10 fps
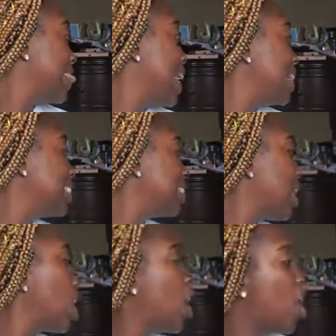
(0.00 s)
that is
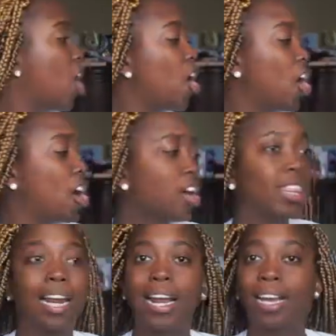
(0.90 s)
all
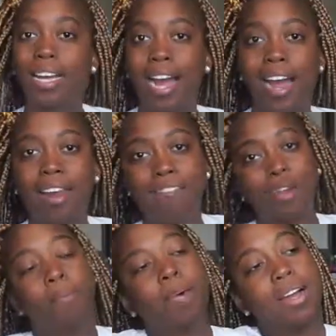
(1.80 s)
that I got
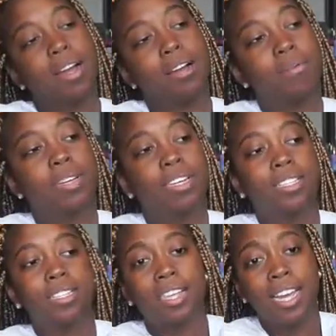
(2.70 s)
from
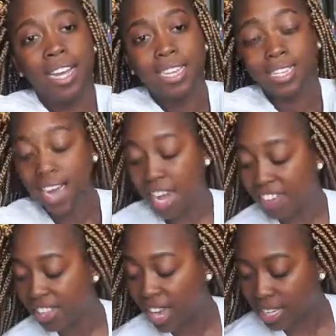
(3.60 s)
Bahamas. It's kind of
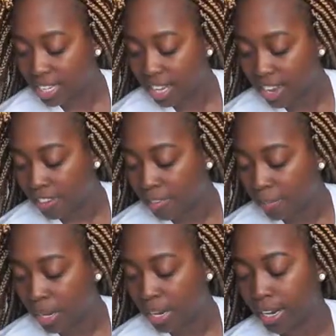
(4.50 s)
a lot of stuff,
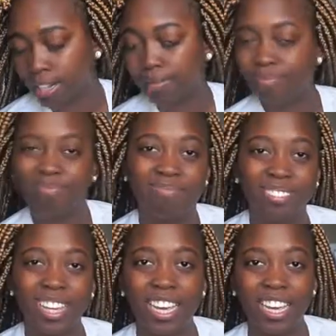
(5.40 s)
but
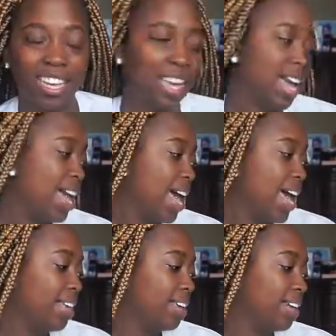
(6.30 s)
eh.
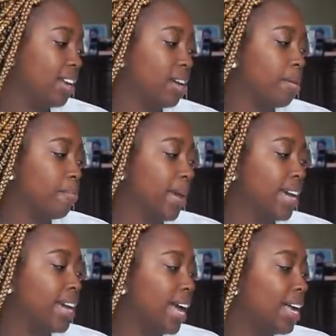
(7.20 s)
And then
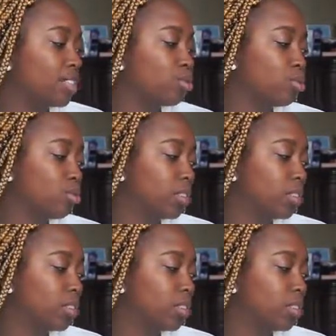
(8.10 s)
Bae got two